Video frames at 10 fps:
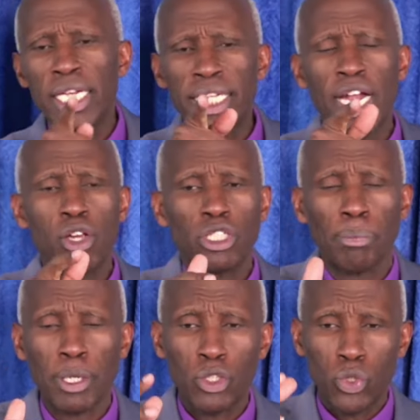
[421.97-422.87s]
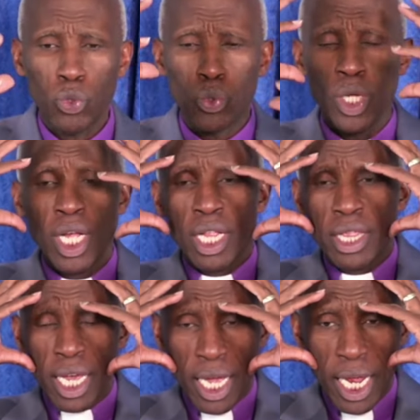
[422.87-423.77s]
in Daniel chapter 2,
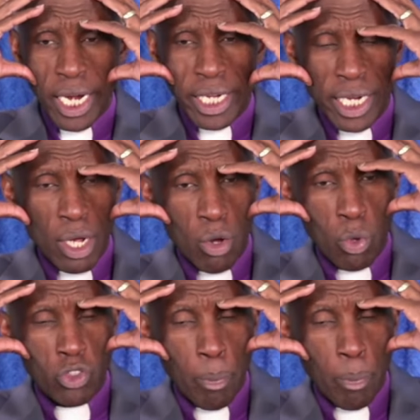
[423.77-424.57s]
the head